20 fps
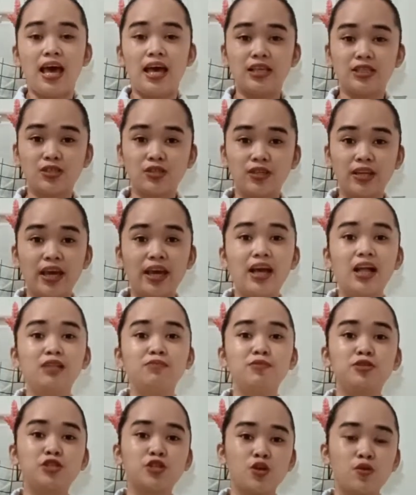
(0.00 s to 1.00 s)
and today I'll
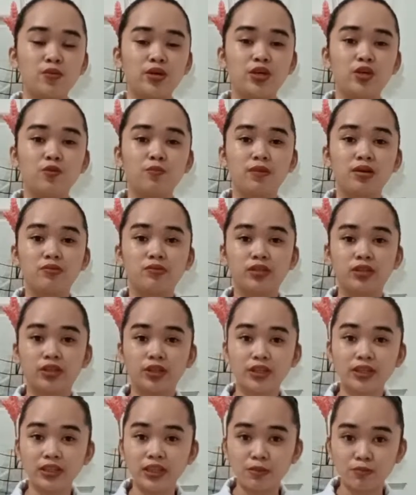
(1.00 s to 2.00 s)
be showing you my
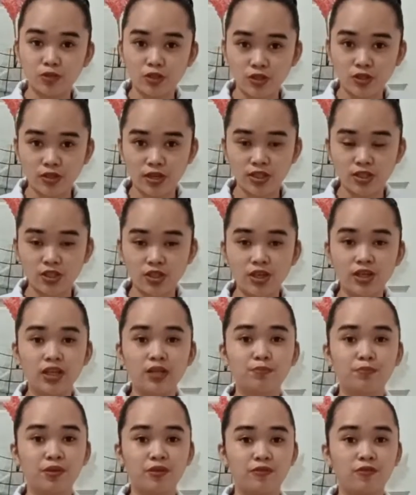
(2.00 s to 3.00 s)
return demonstration
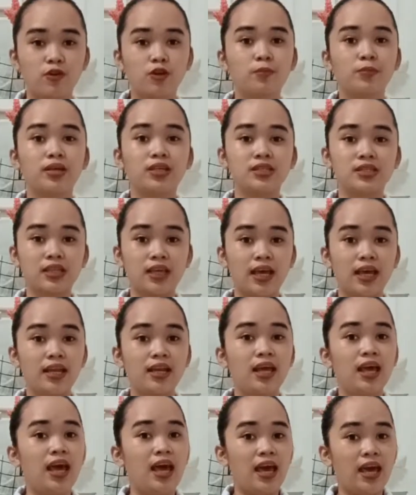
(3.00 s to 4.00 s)
in performing
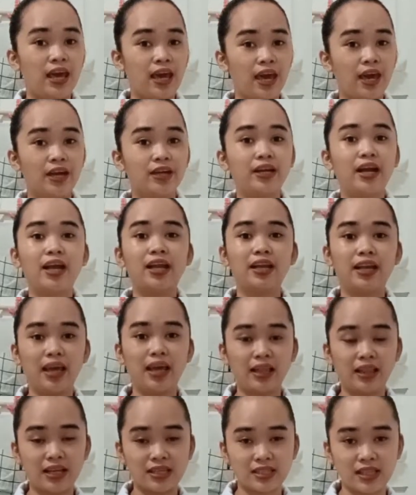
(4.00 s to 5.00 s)
skin, hair, and
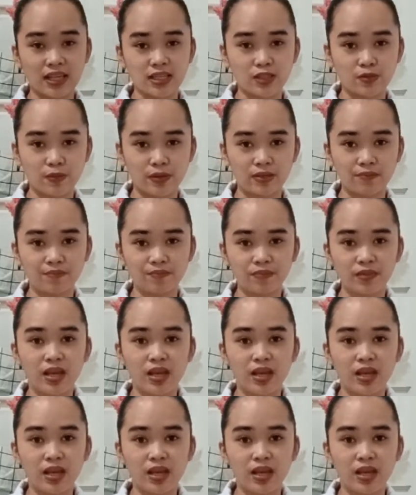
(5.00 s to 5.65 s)
nail assessment.